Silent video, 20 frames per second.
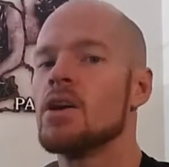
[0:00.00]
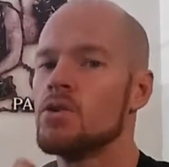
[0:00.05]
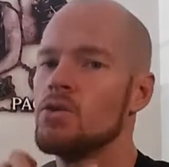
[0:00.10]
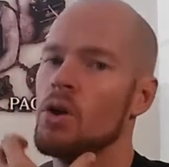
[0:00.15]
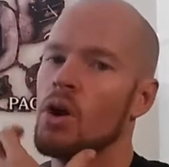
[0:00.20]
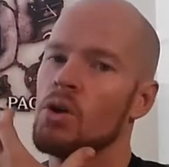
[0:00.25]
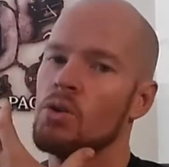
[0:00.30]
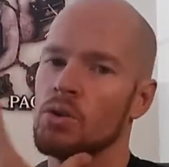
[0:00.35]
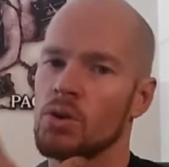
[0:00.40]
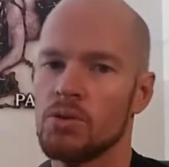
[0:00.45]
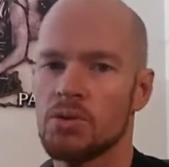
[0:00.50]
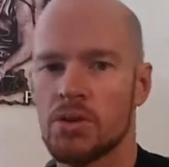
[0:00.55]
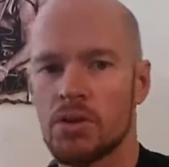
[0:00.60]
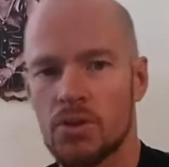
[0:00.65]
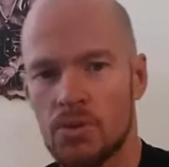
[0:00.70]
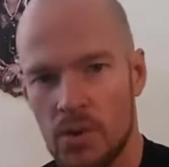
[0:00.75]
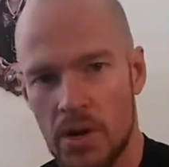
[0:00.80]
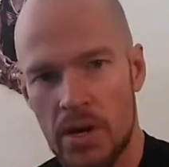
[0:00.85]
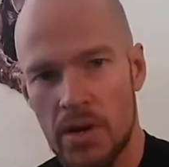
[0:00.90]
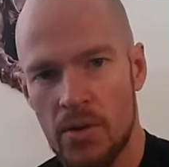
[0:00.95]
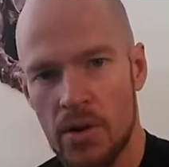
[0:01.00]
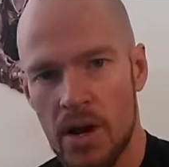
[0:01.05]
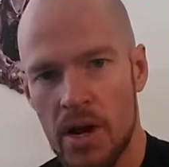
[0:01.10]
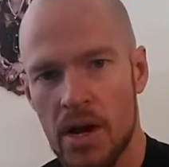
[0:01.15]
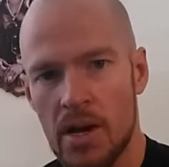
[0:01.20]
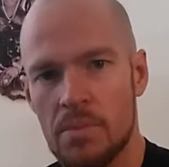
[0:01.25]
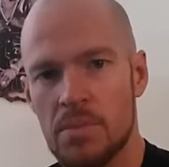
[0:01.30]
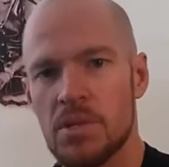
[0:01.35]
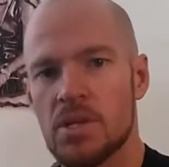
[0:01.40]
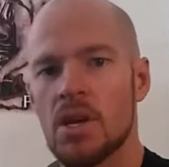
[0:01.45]
you hold on to 3
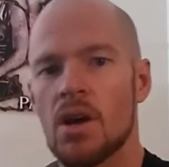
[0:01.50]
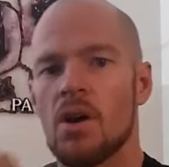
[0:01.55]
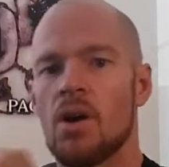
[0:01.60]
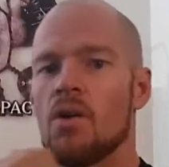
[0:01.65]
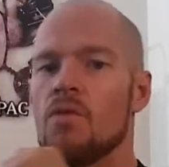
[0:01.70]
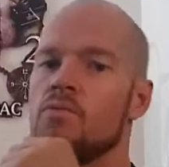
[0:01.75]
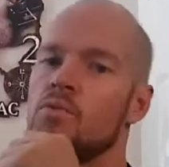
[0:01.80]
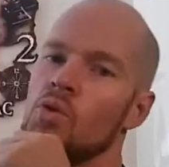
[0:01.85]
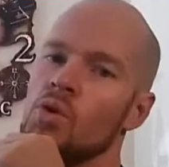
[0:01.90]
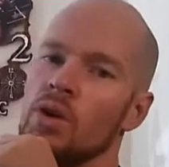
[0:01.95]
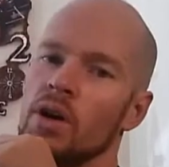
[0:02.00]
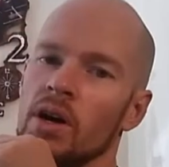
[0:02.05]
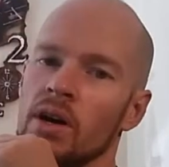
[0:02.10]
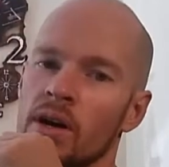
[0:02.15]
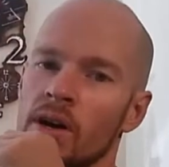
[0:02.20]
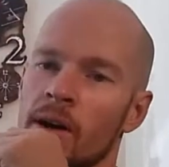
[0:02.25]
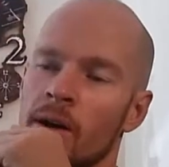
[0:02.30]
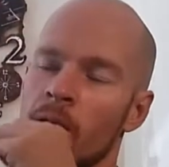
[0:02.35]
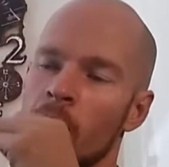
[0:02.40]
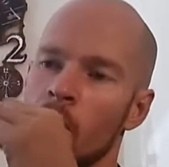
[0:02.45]
grams of water.